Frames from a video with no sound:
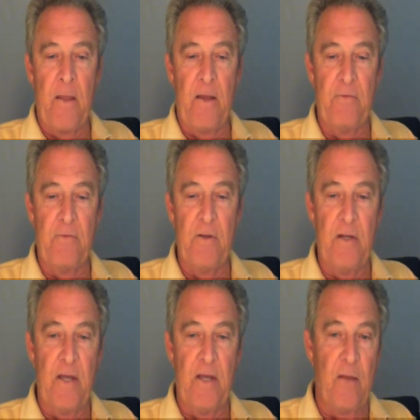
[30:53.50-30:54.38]
If you need
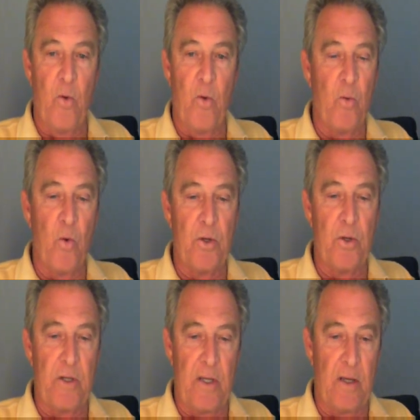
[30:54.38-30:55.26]
to add one more,
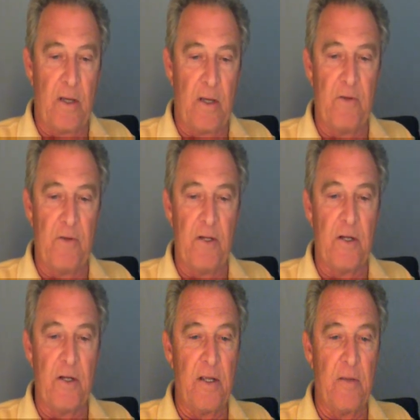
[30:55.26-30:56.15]
you can. If you need to
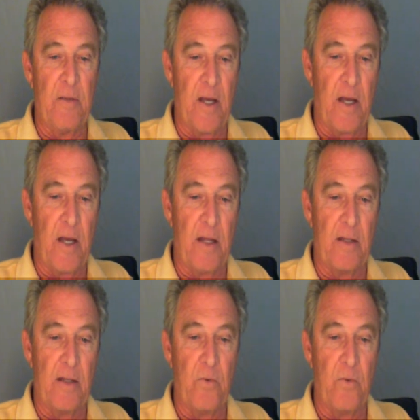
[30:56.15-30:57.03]
delete them, you
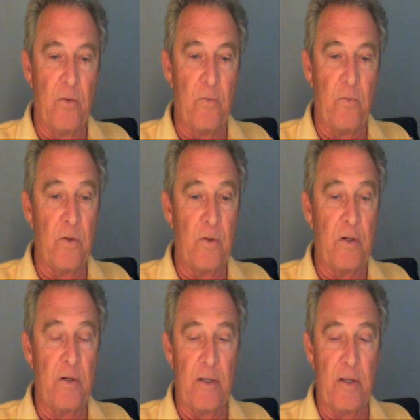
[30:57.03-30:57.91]
highlight the one you want
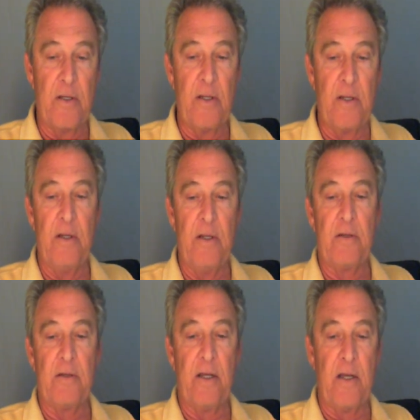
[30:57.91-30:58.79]
and click delete. It'll
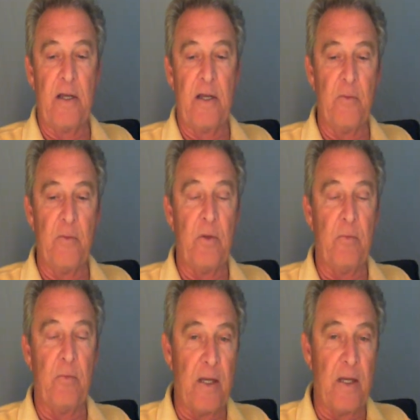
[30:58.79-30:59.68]
take it out and you put
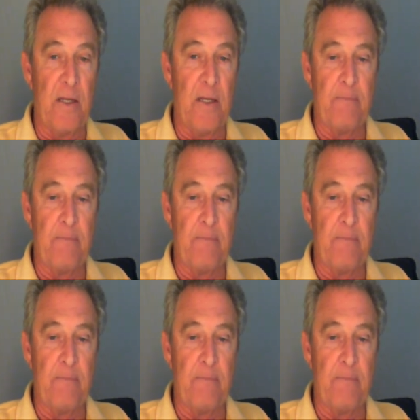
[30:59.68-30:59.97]
it back in.